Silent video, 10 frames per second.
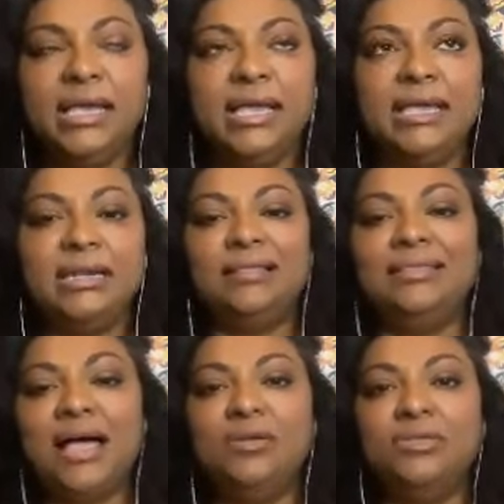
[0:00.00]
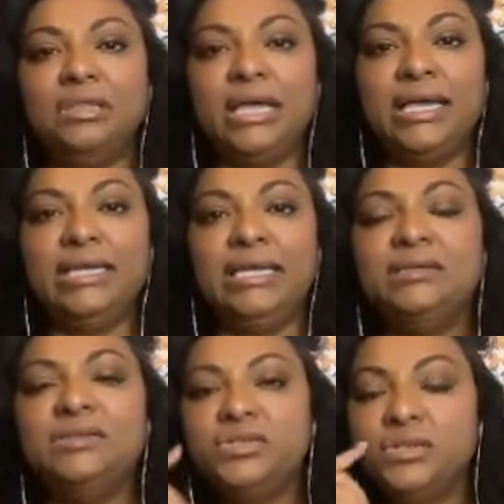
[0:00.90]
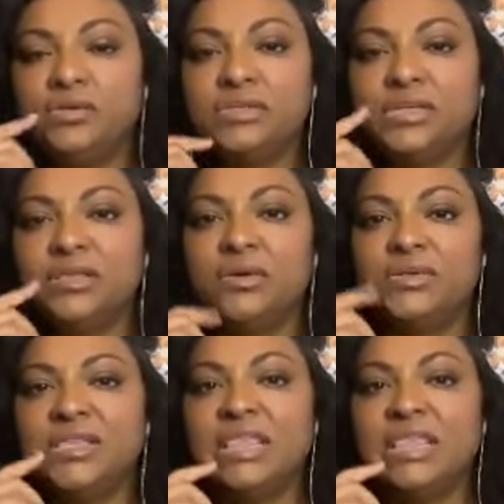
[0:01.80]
and allow the light into those those